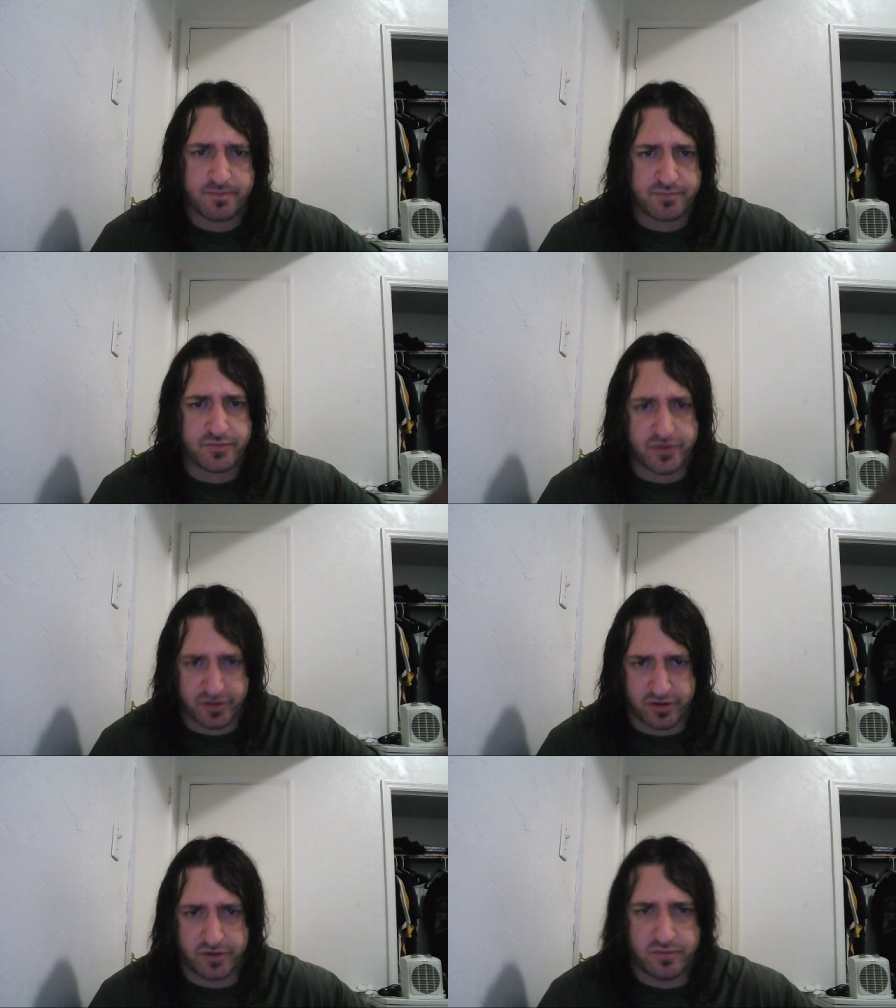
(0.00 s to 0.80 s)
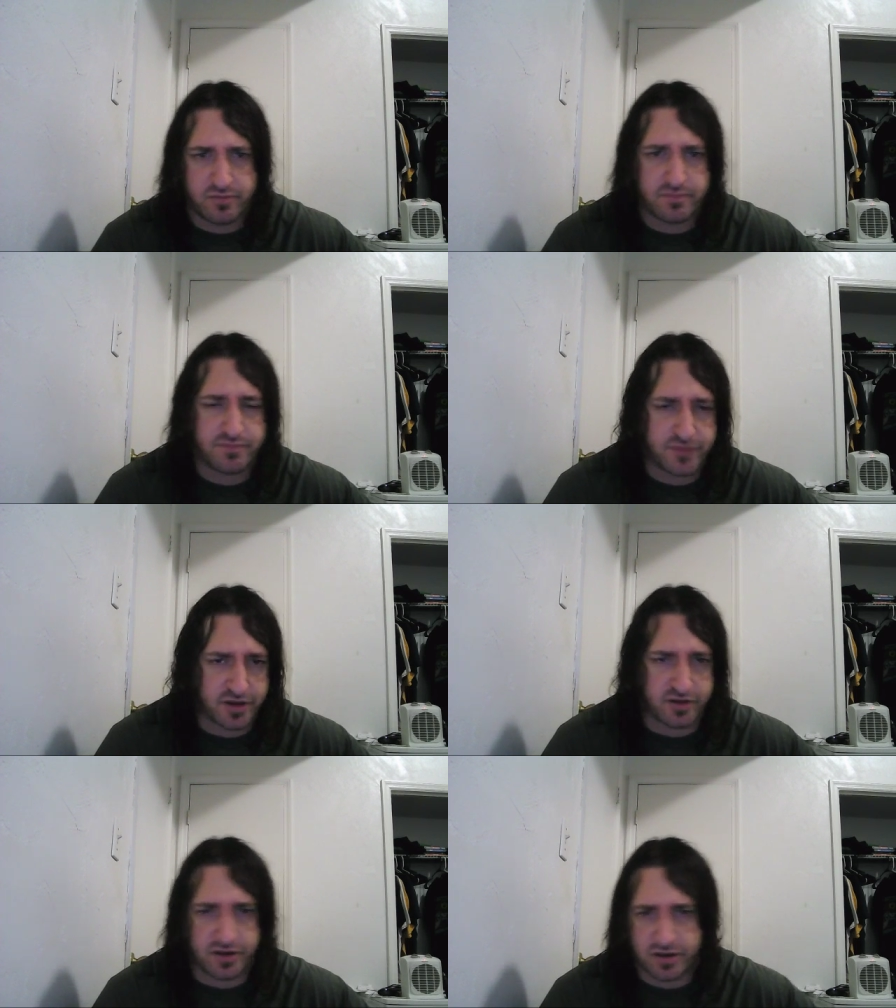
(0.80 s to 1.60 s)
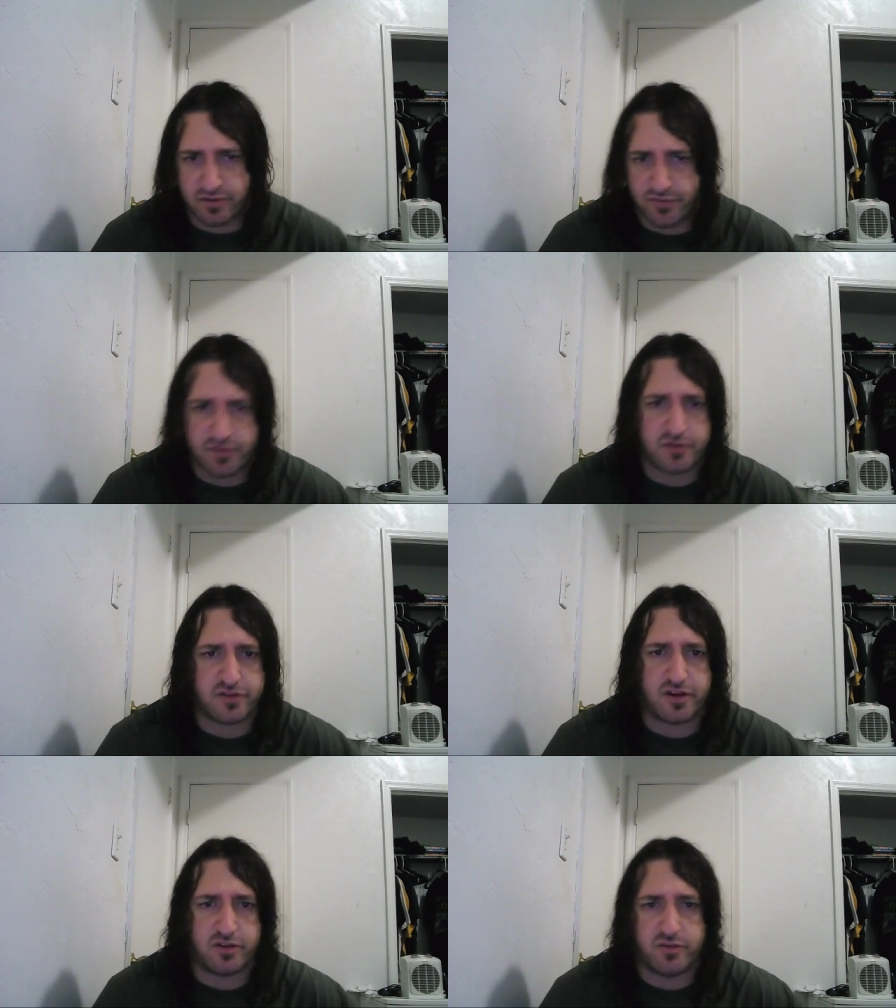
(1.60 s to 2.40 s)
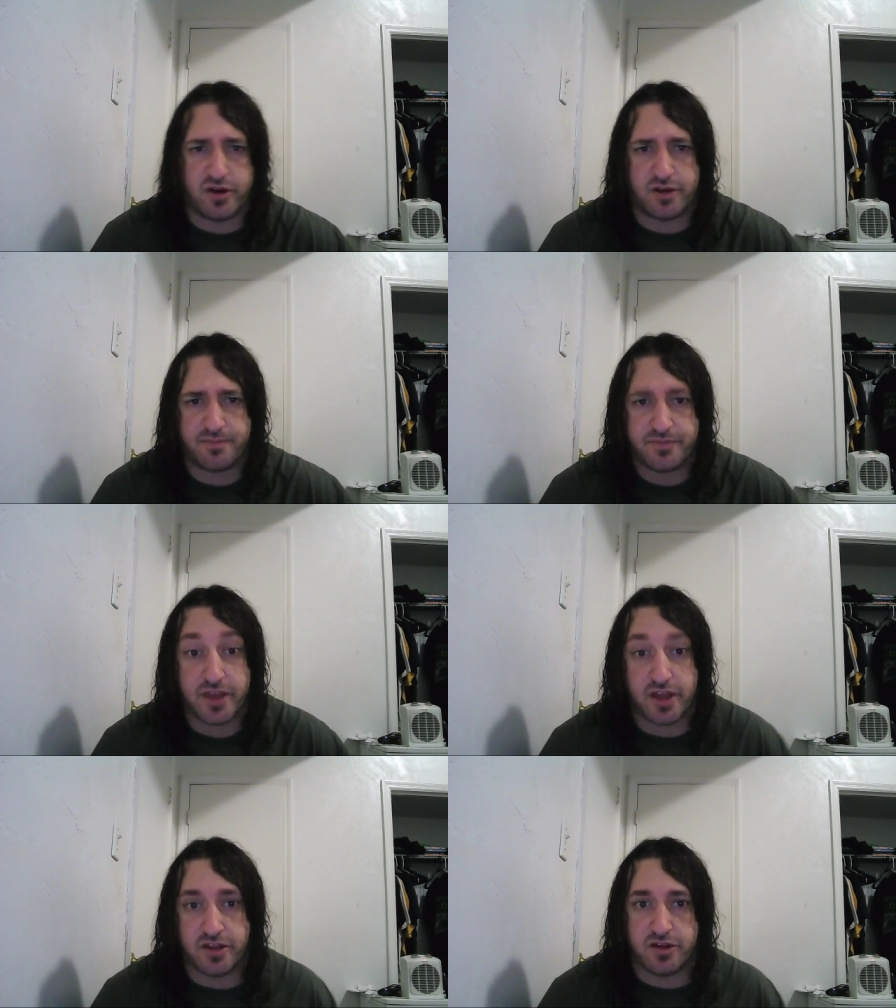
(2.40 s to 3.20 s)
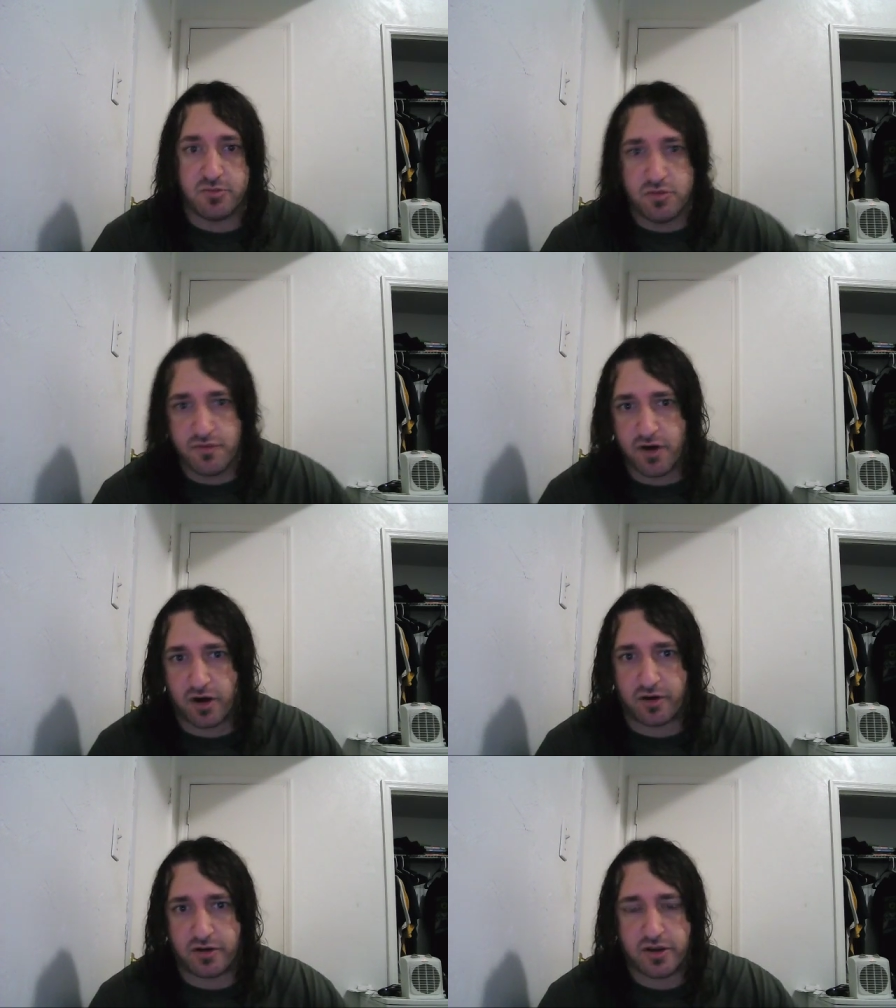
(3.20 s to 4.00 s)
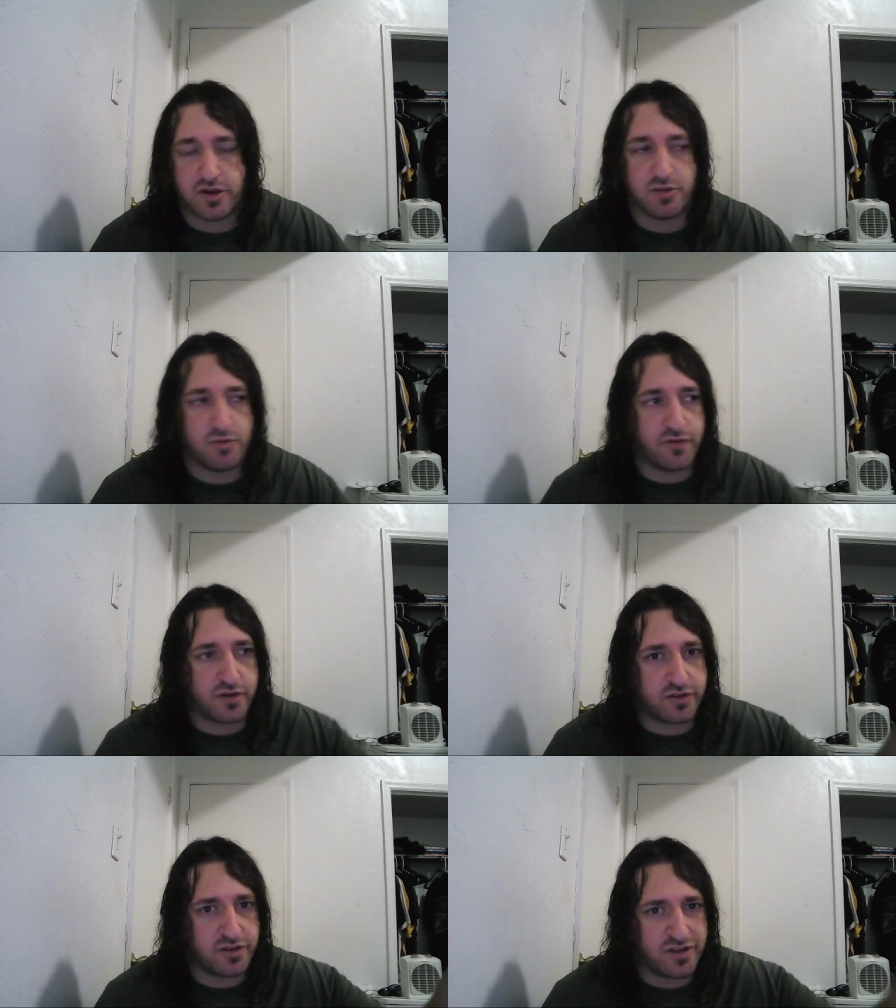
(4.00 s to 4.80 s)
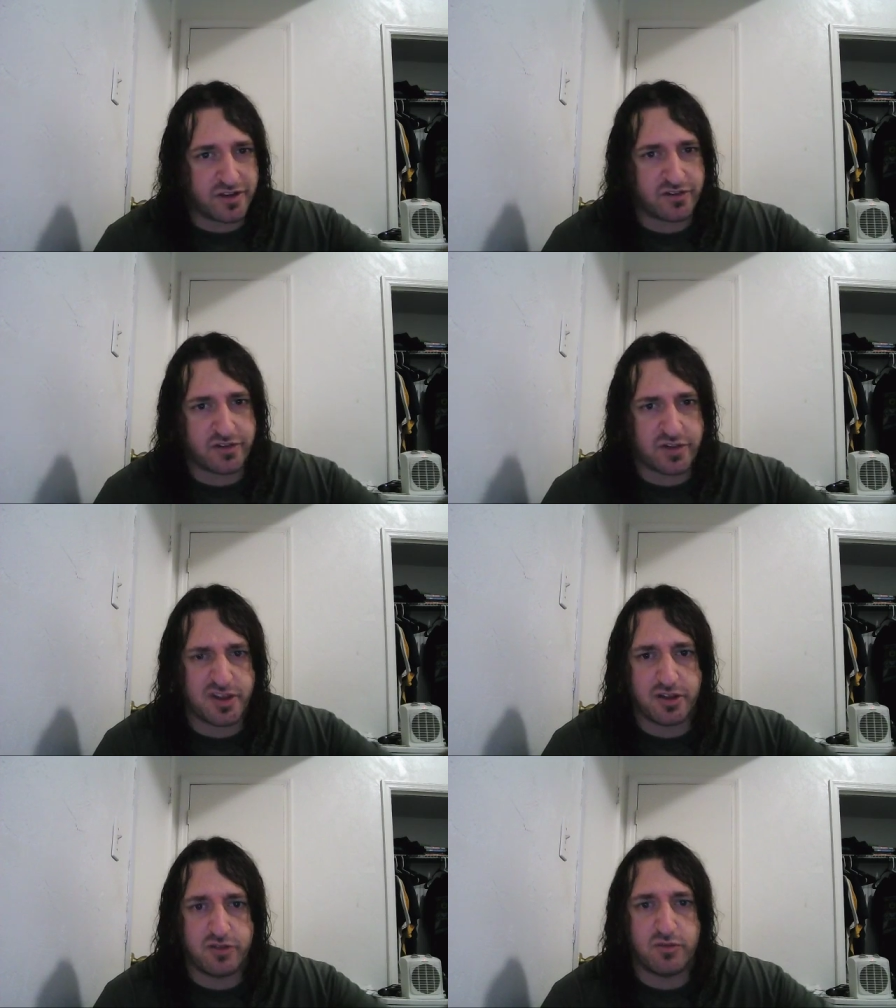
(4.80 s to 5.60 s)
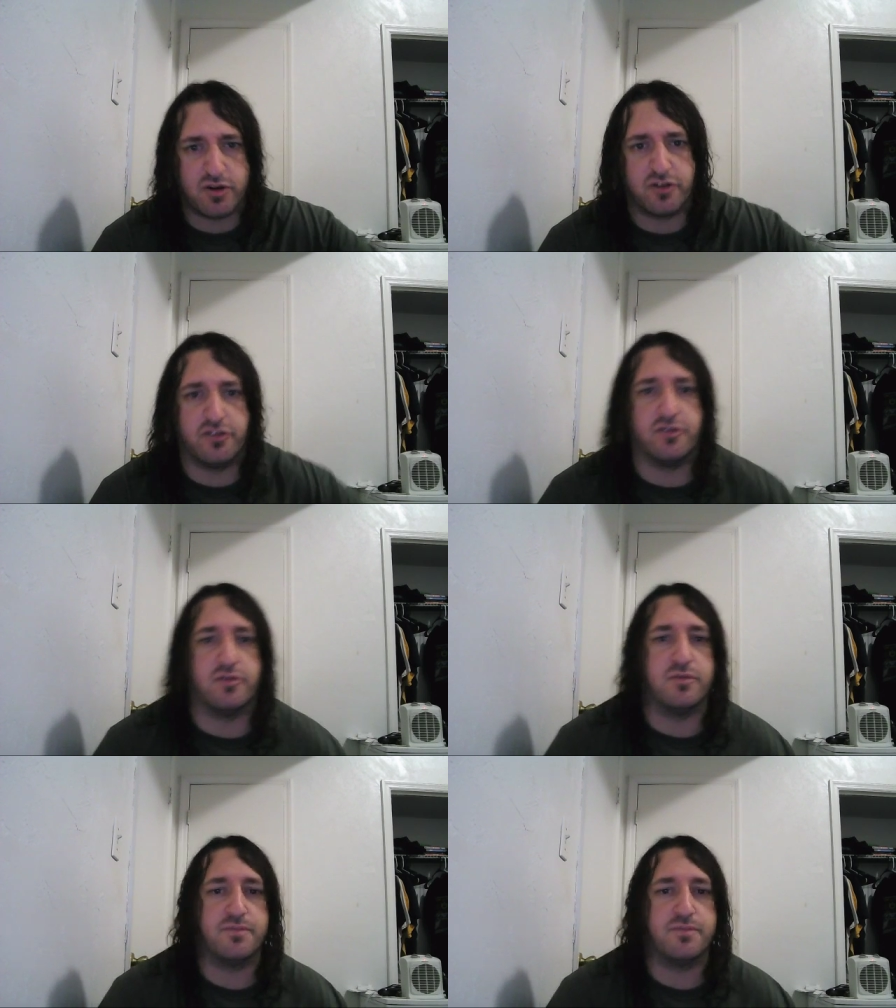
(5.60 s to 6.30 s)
It's good. You get the negative feelings out of the way, and then you move on. You move on to the next thing that you want to do.